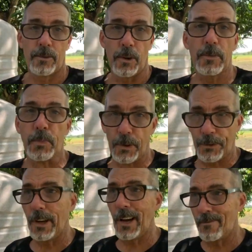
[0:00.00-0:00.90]
So it's
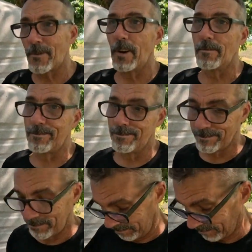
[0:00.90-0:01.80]
pushing up from
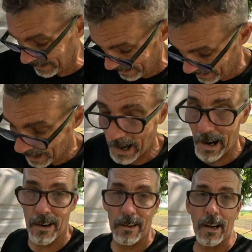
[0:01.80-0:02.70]

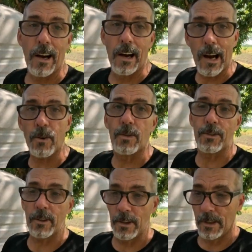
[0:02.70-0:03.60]
our
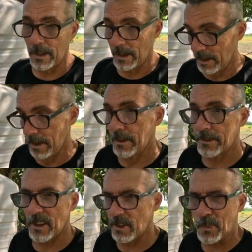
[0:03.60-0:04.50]
aquifer.
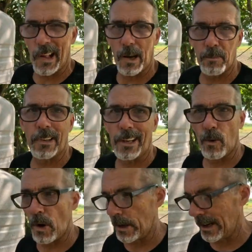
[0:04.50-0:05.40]
So there's probably plenty
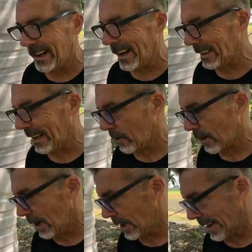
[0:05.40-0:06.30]
of water here. I can let it
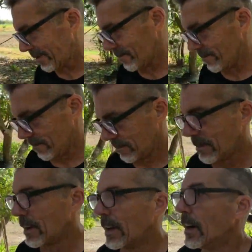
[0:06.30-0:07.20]
run like
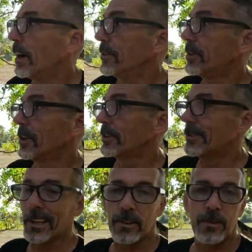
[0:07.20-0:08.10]
until this
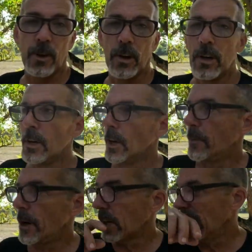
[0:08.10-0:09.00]
thing is full.
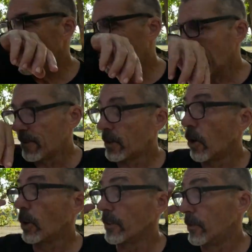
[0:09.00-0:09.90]
I'm not gonna let it get
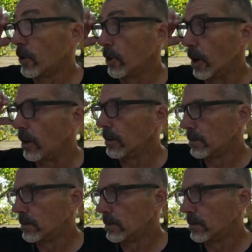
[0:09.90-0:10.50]
totally full though.